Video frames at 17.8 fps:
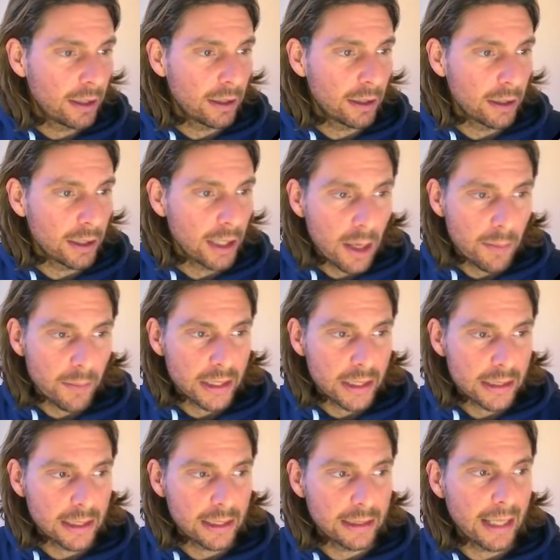yeah,
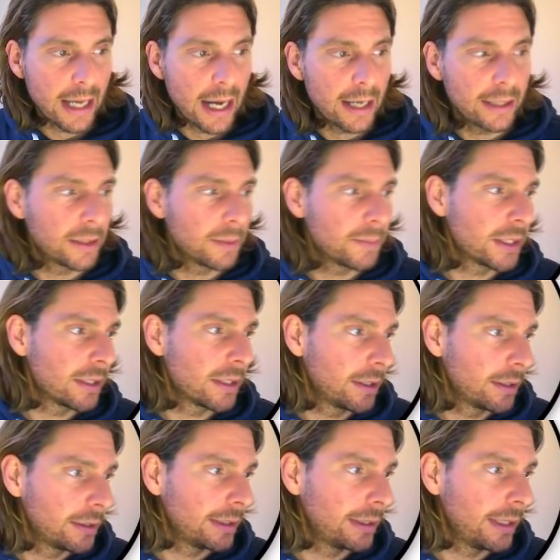basically the items
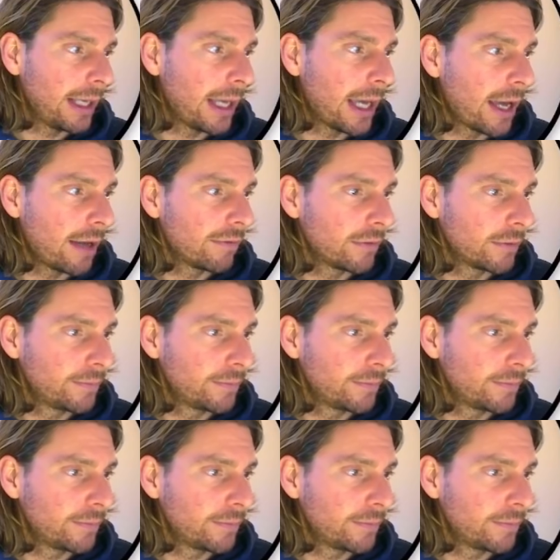that they have.